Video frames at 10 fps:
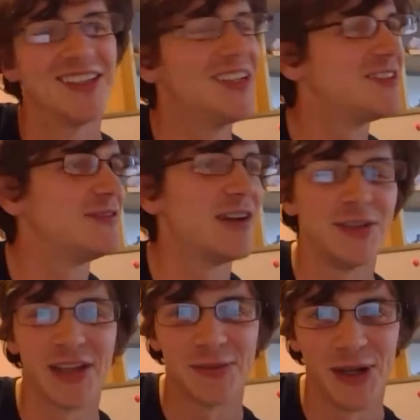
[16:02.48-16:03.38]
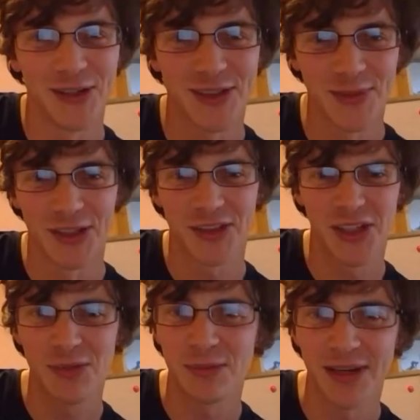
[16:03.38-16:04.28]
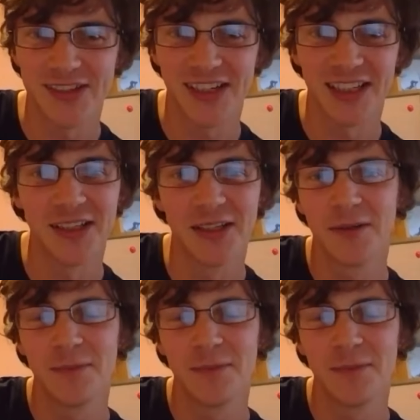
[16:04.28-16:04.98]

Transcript: devalue that work too much, but basically